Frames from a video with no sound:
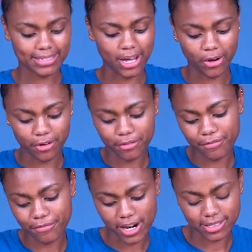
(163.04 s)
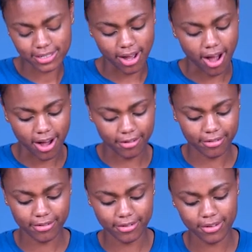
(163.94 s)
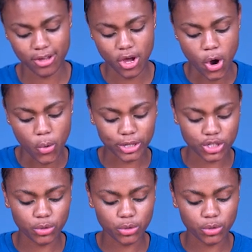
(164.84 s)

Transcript: So first off, what